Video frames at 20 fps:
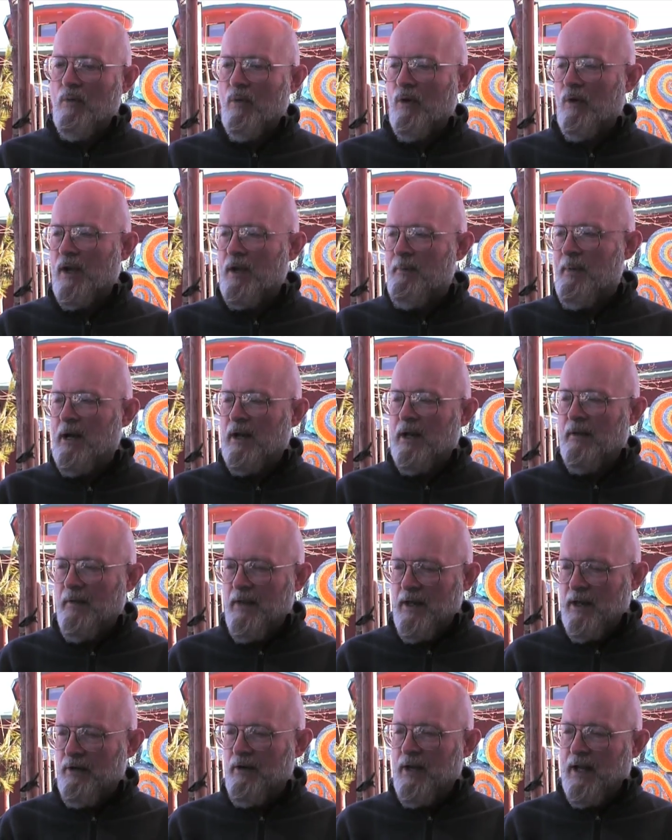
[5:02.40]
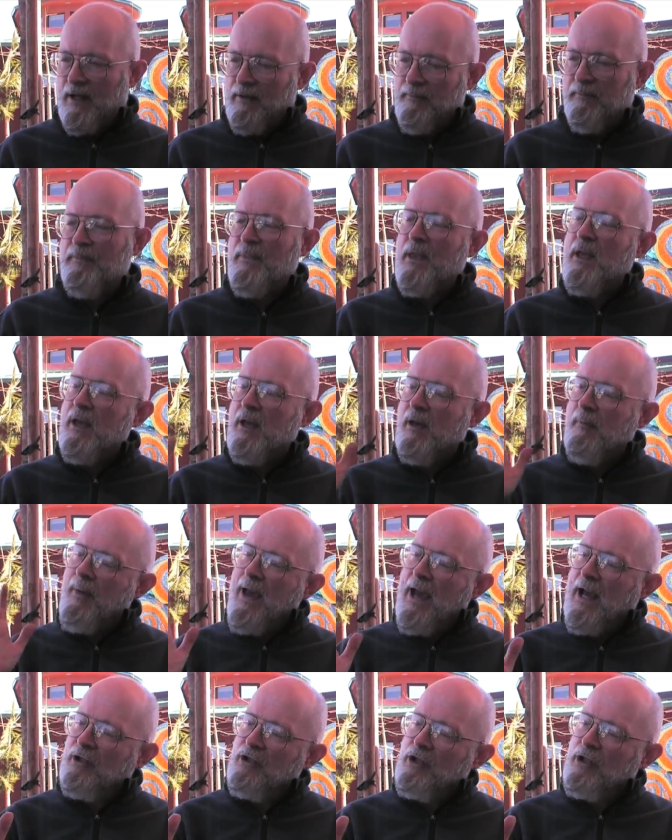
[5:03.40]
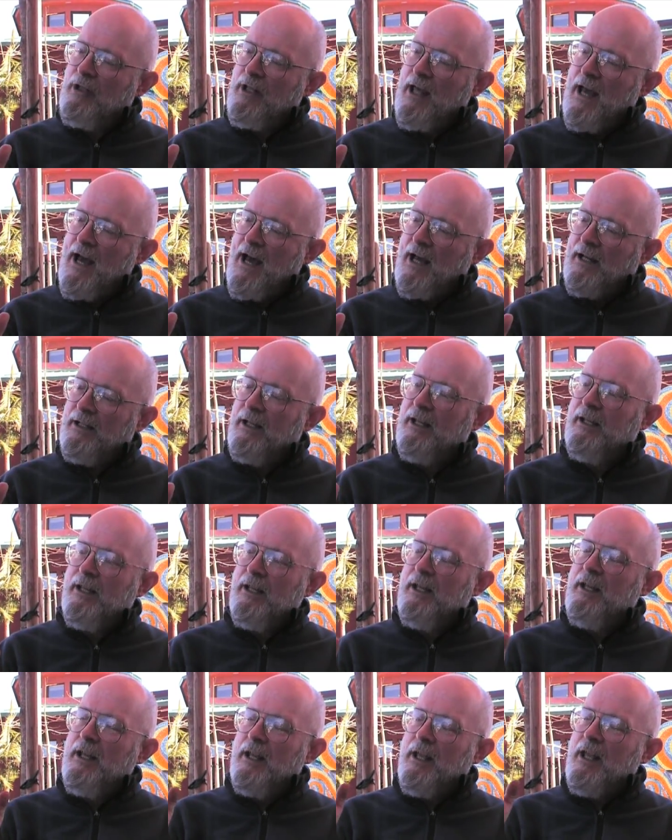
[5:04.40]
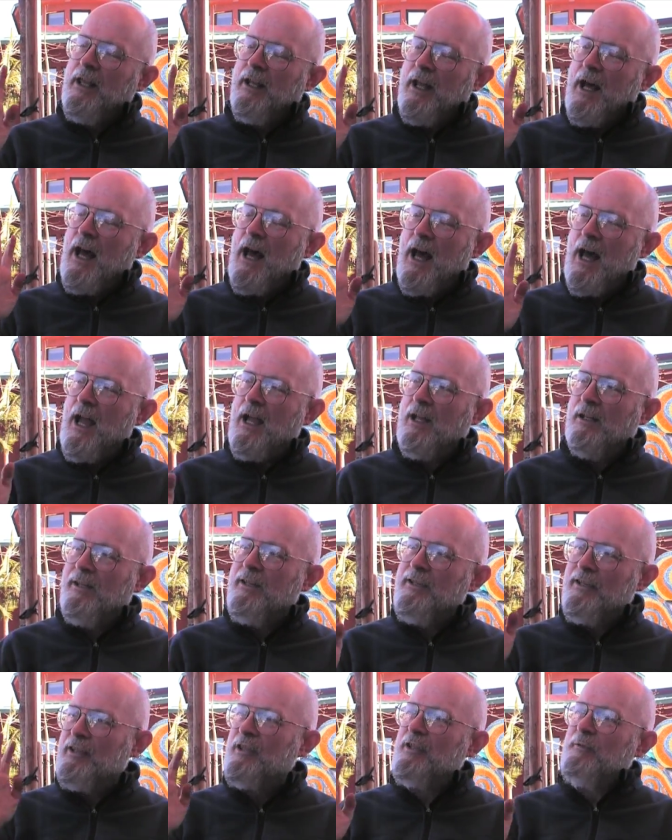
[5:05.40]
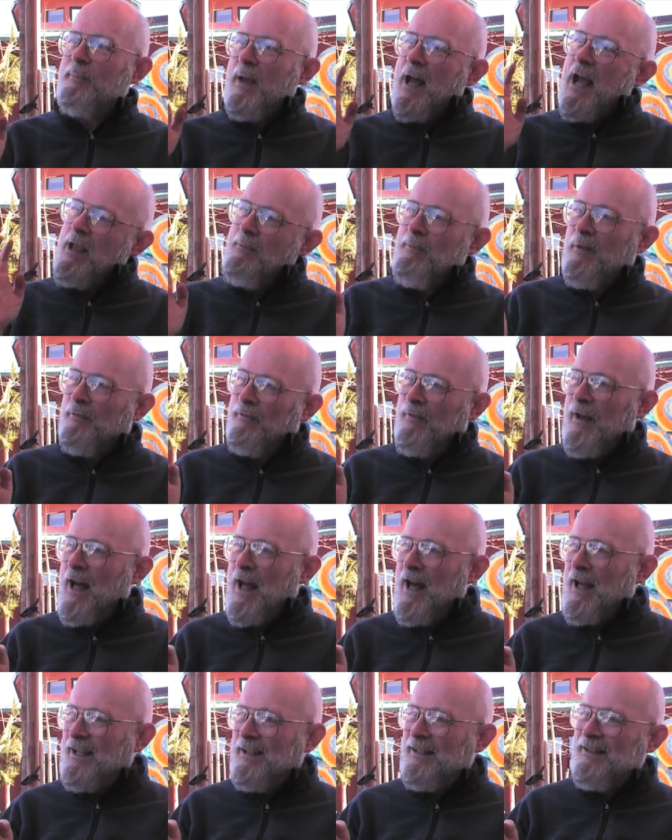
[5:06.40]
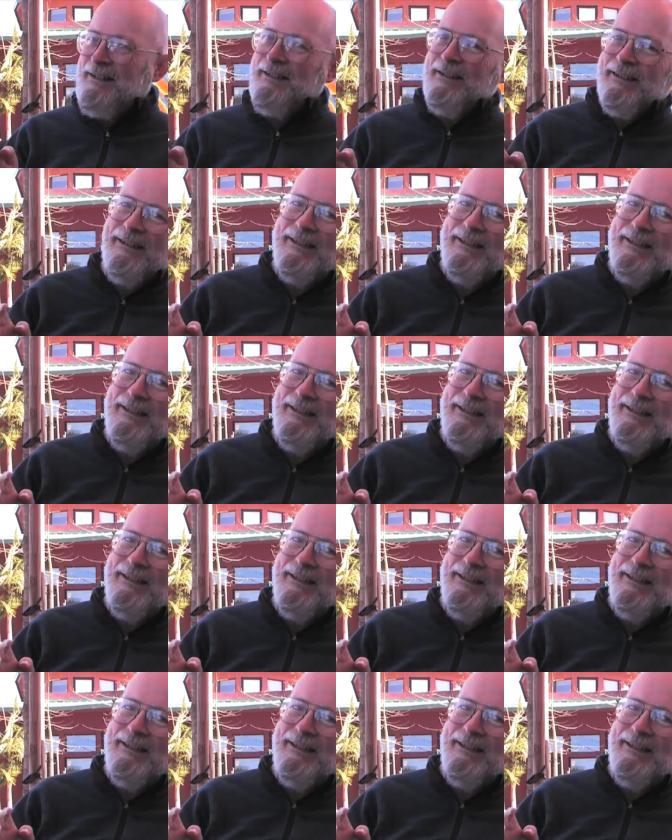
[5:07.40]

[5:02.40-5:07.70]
we worry about on the internet. Imagine that in a highly spimified